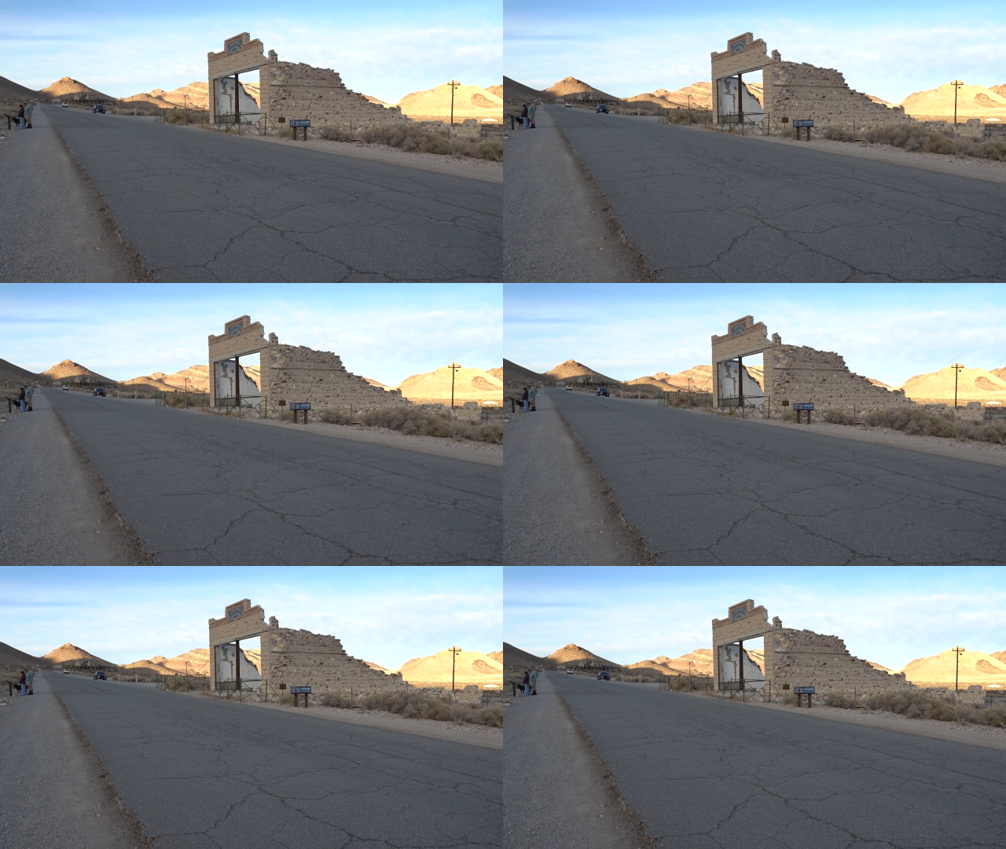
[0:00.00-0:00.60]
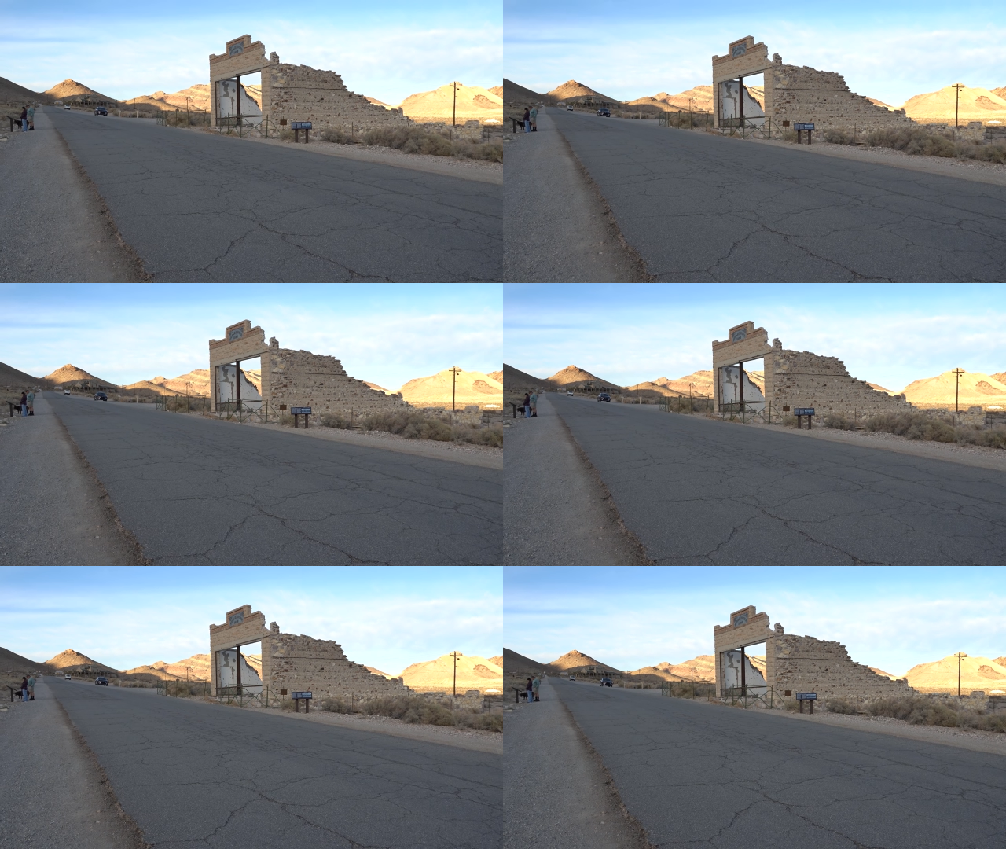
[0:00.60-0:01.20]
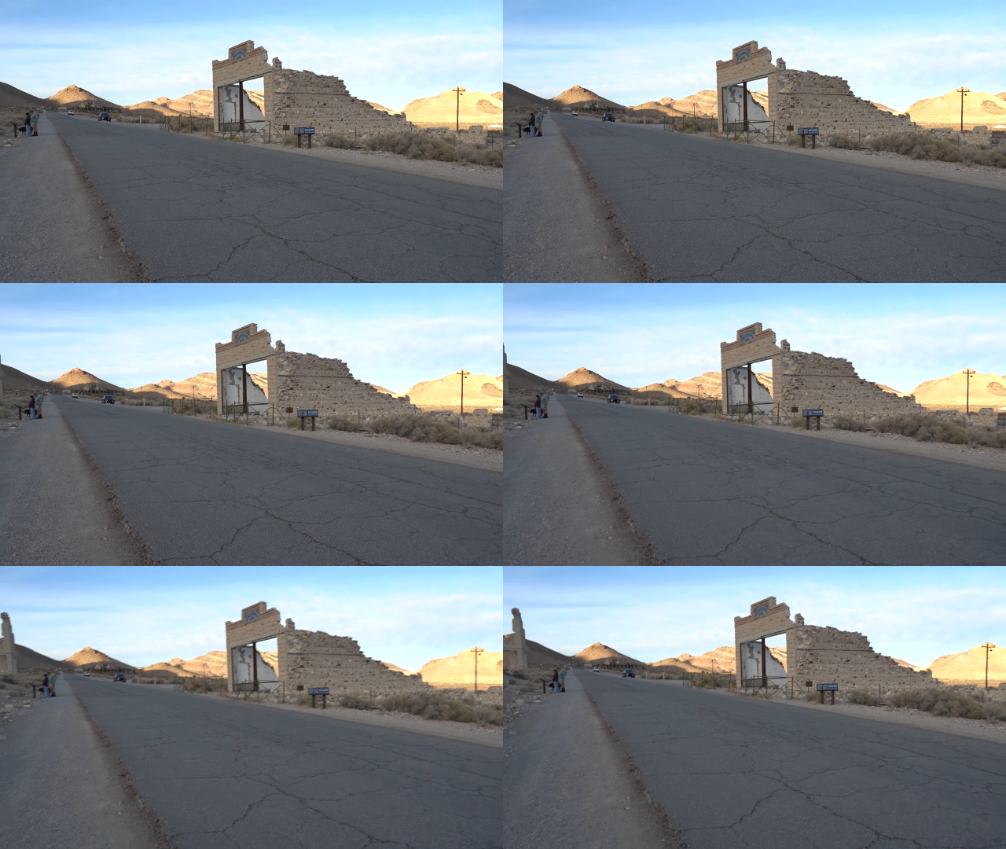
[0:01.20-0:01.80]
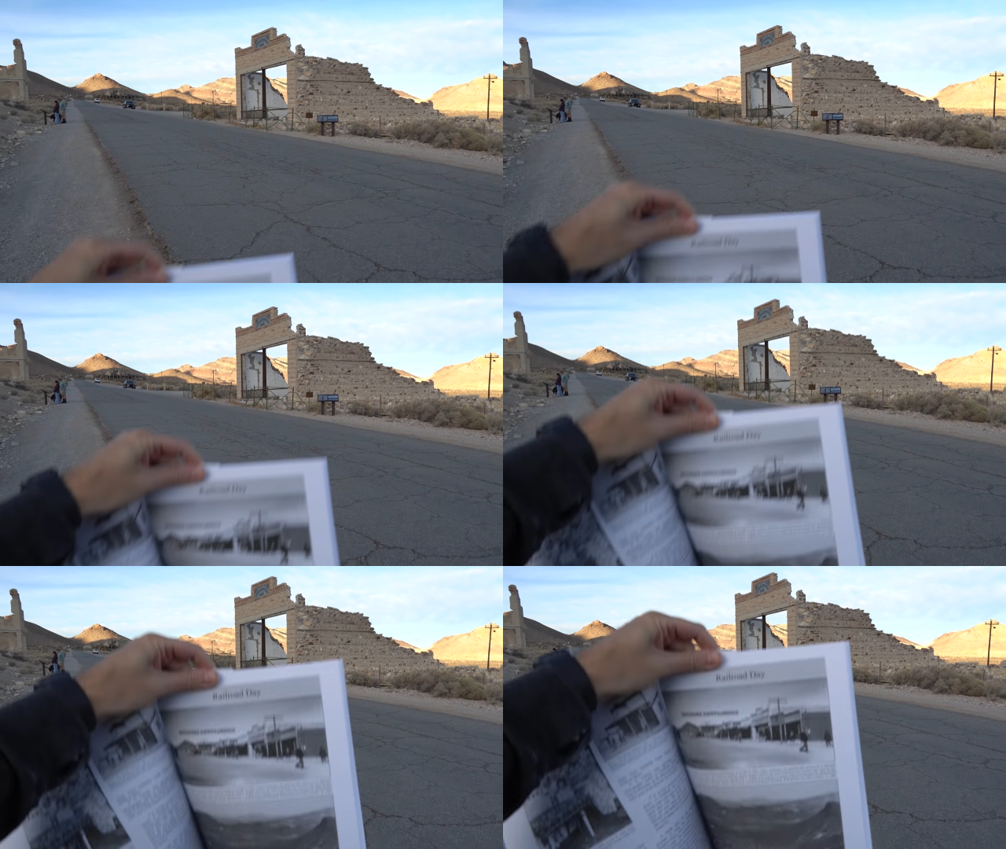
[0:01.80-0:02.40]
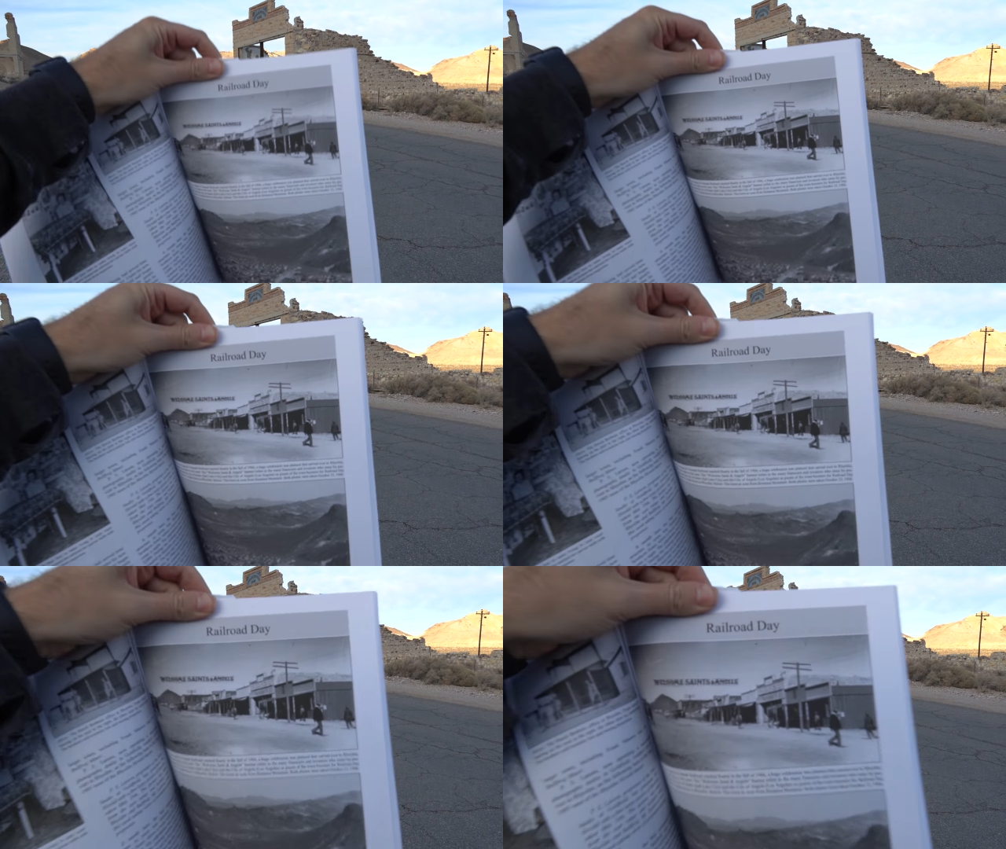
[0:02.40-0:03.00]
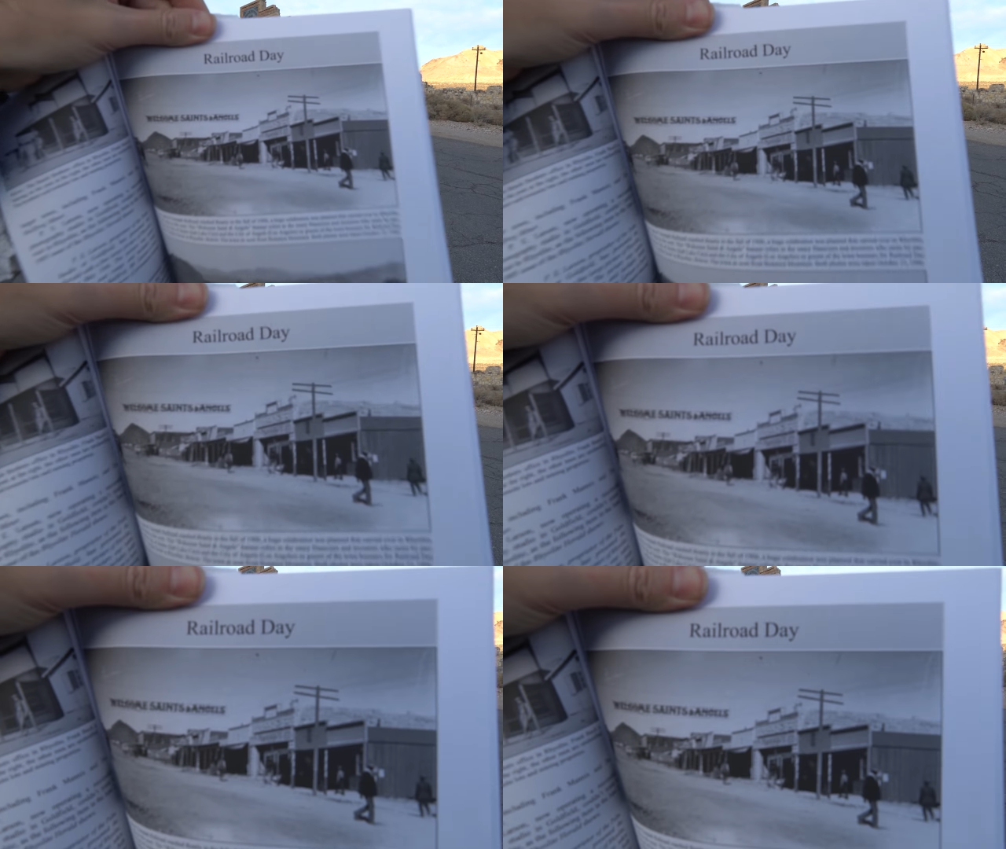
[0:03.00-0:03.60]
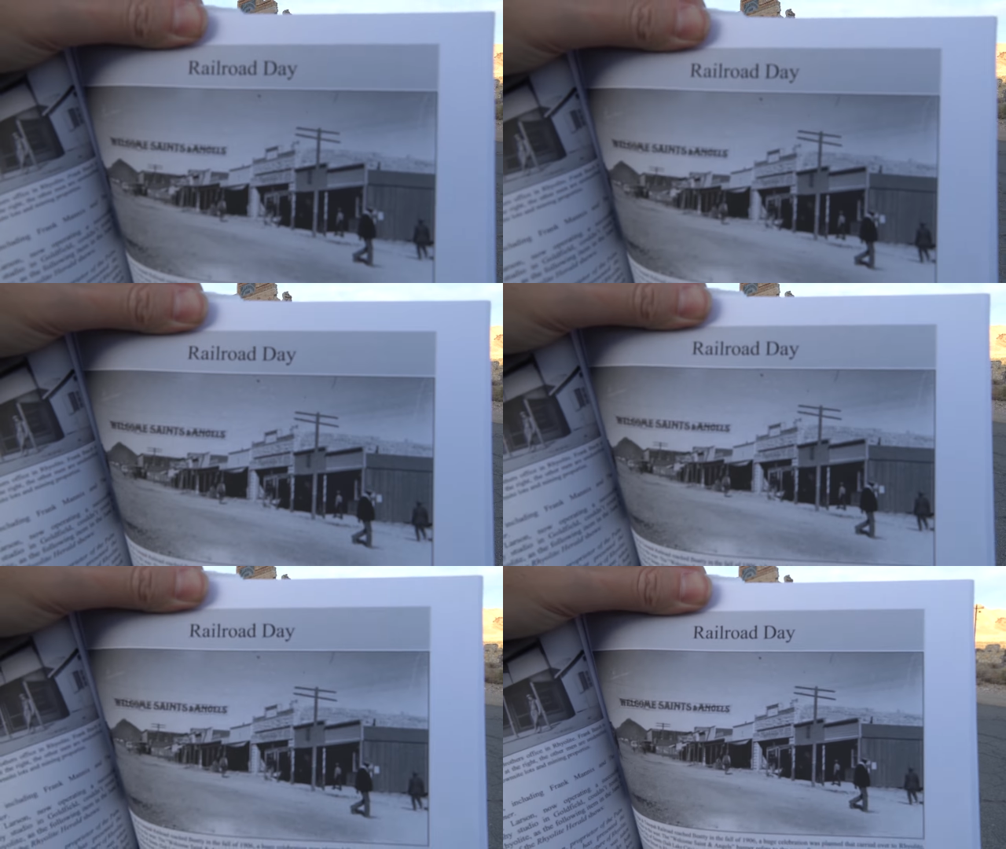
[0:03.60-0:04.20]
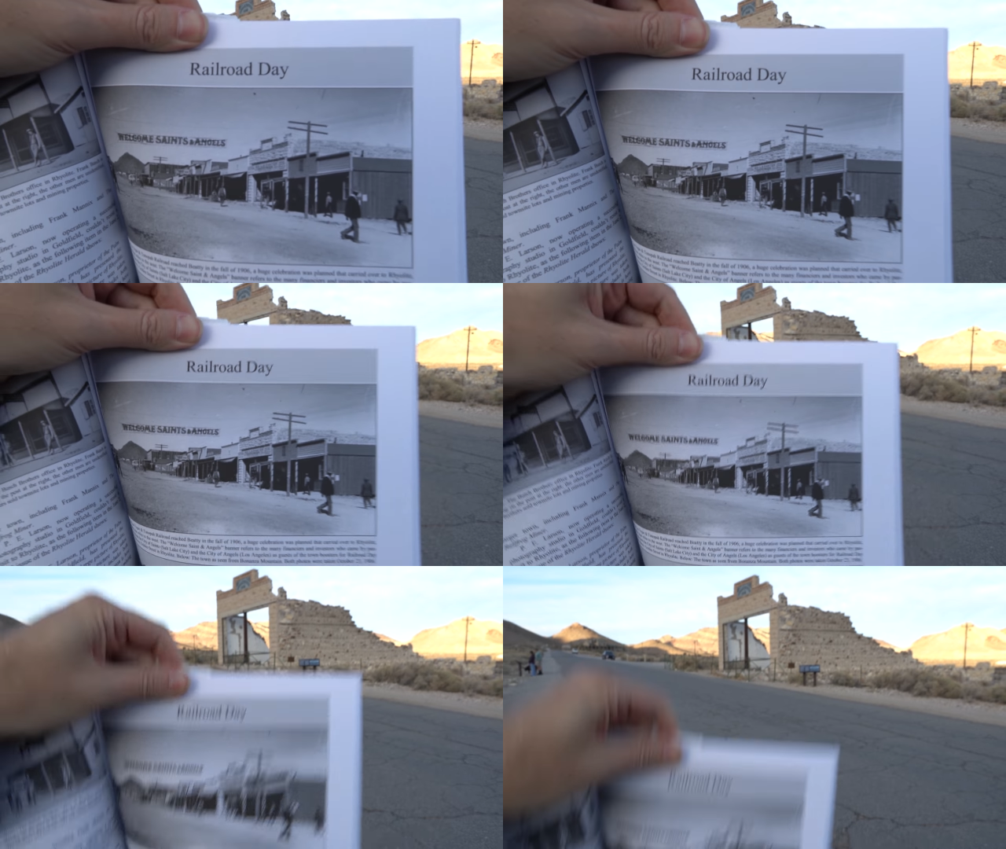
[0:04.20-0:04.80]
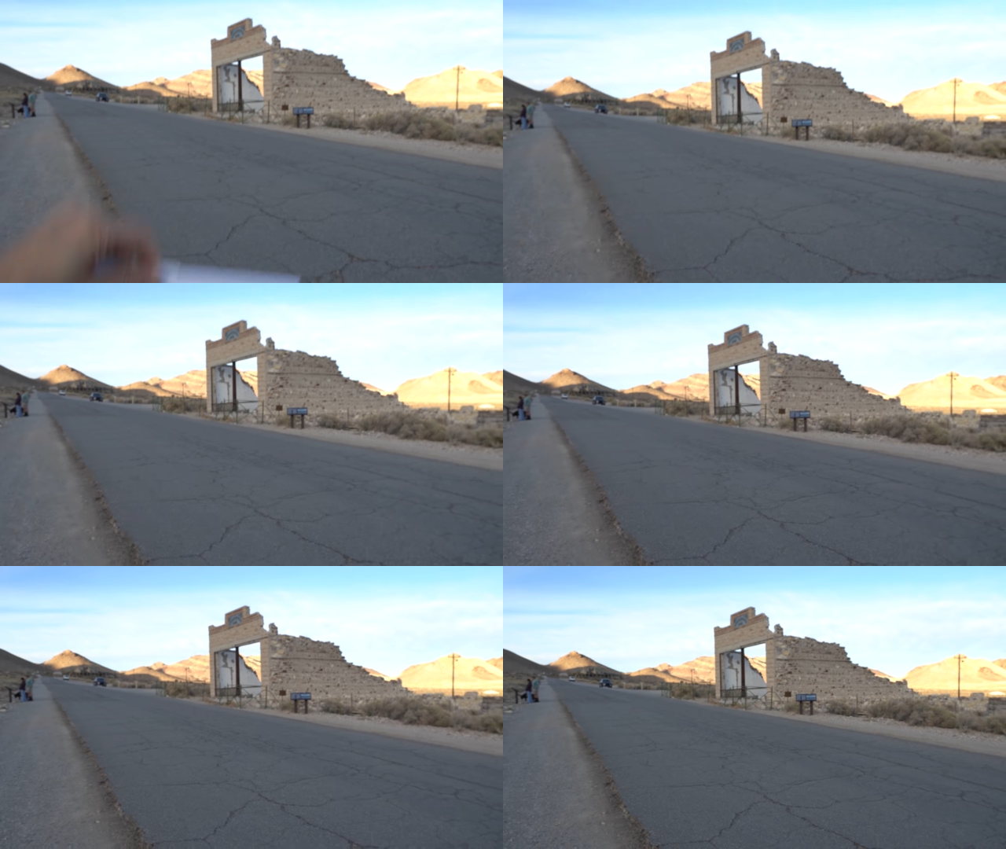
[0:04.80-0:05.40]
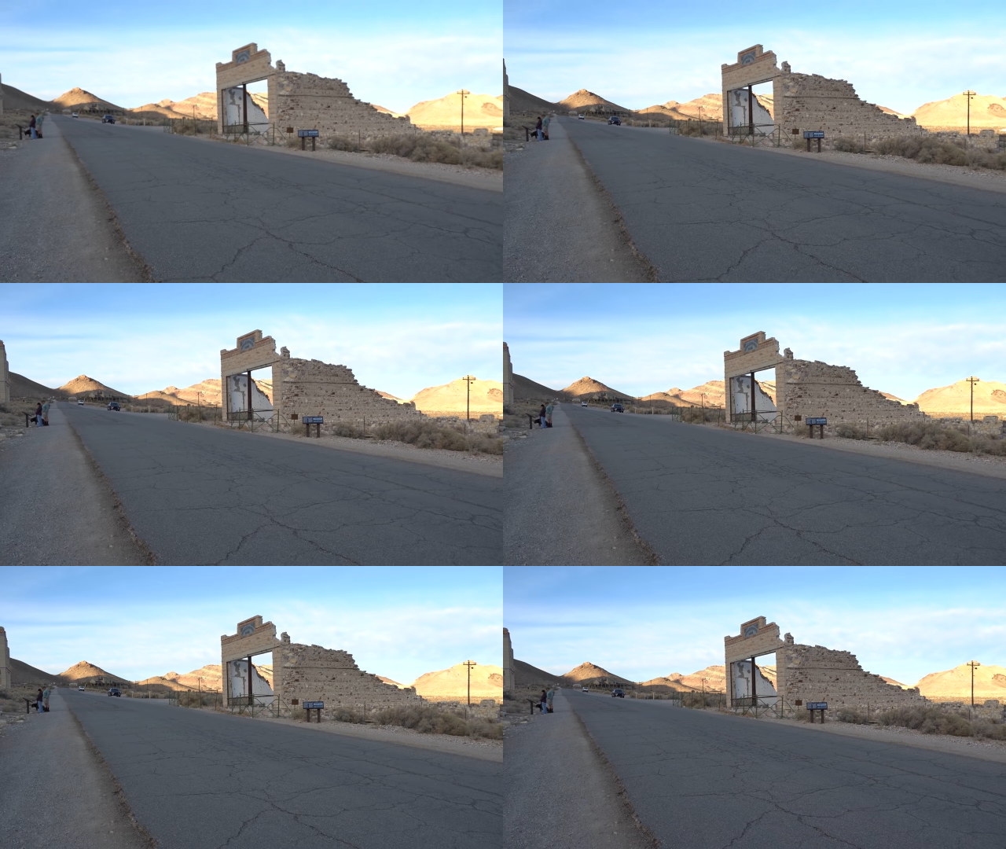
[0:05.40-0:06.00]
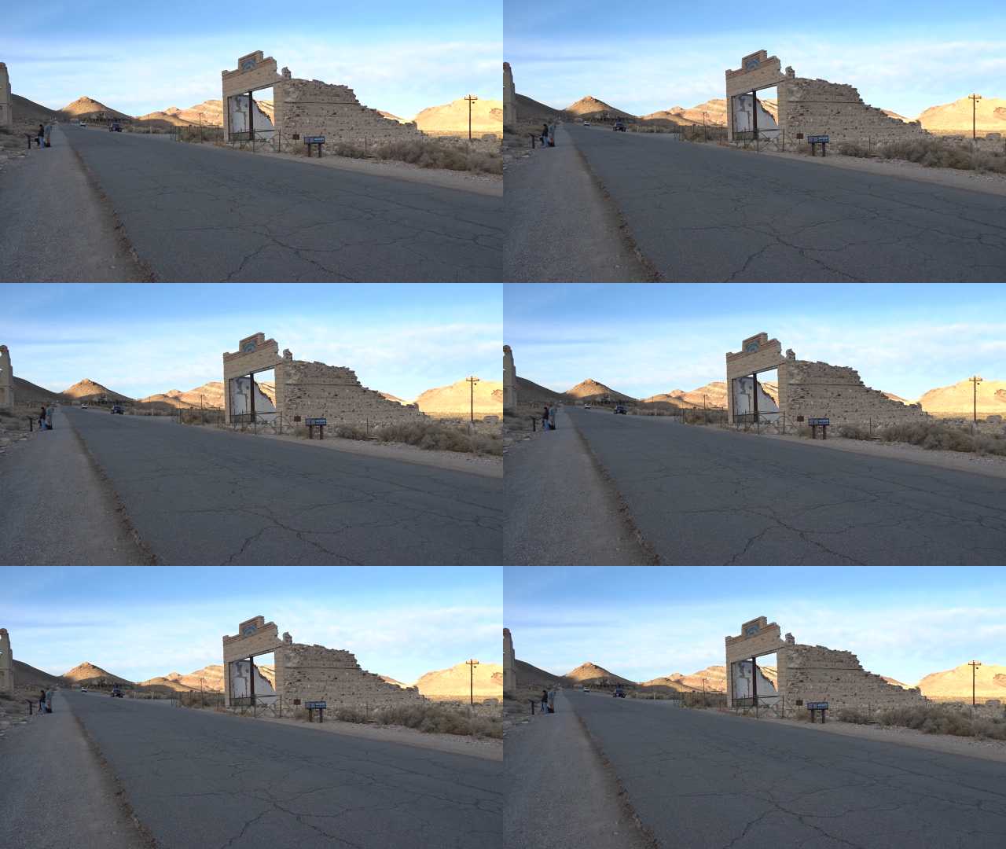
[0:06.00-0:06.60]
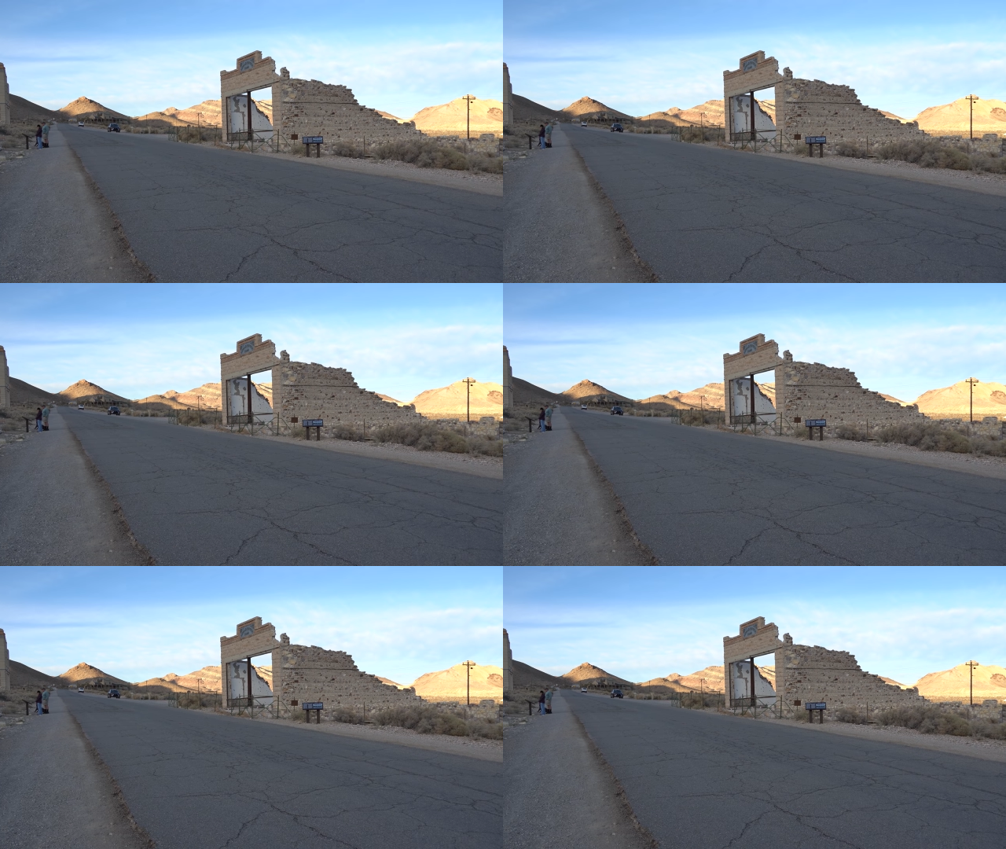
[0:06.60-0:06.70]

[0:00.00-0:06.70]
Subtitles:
No face is visible, so there are no lips to read.